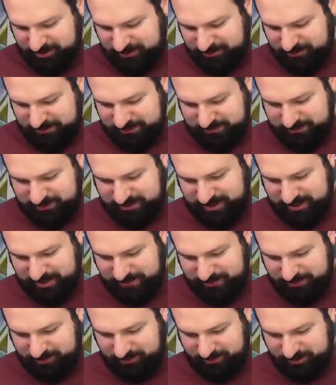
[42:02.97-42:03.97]
one
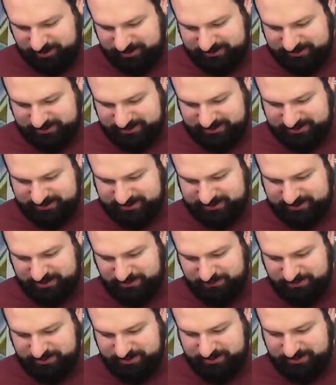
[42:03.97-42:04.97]
came across because
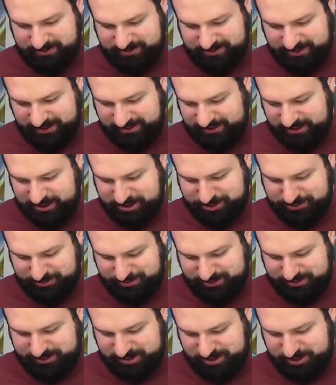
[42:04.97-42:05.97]
someone, like, they just
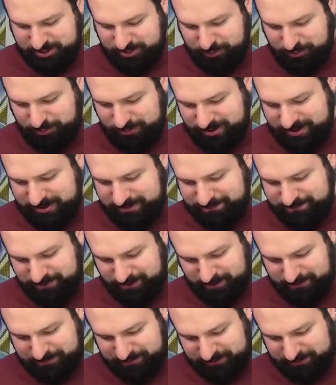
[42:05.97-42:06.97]
released a toy in
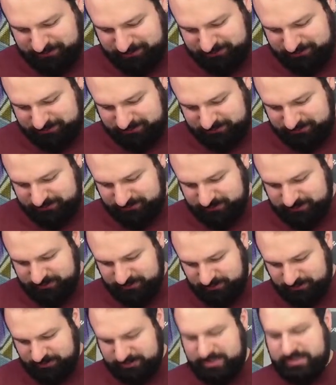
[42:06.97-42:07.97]
purple.
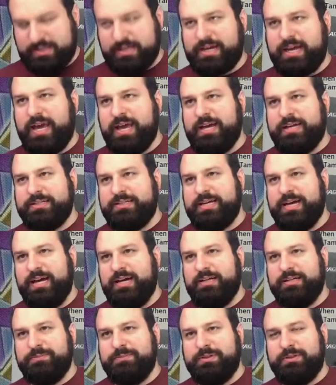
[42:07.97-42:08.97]
Or is that the Chaos
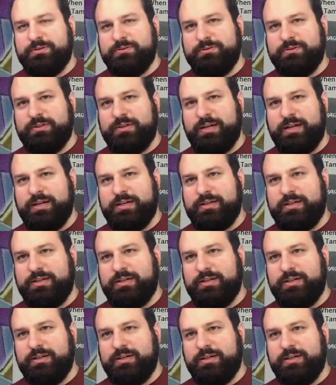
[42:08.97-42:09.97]
Gallantmon, like,
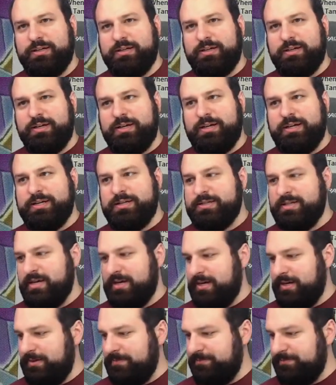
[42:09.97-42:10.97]
his,
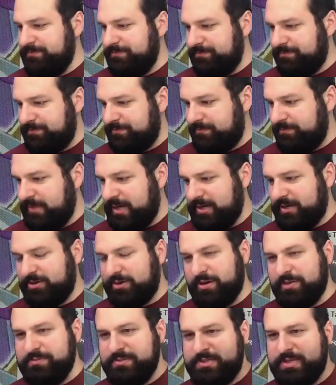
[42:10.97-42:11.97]
not
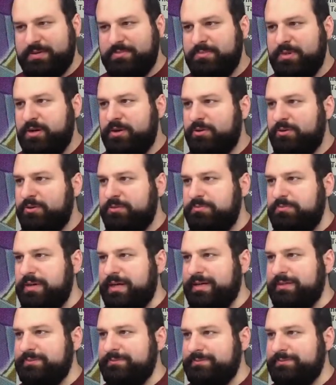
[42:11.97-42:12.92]
Crimson mode, but